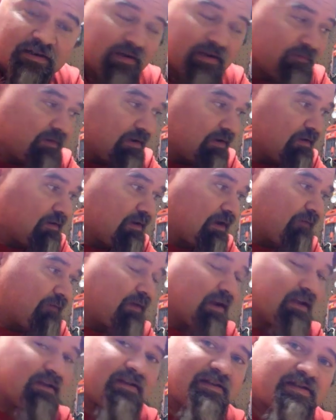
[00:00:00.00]
Loved it.
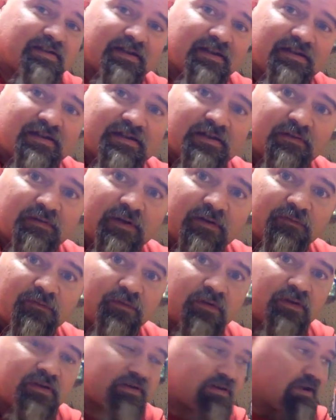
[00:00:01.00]
I've had these things sitting around
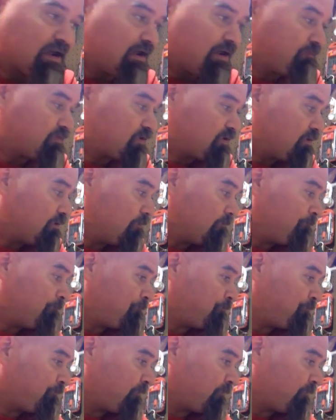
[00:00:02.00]
for a long time, so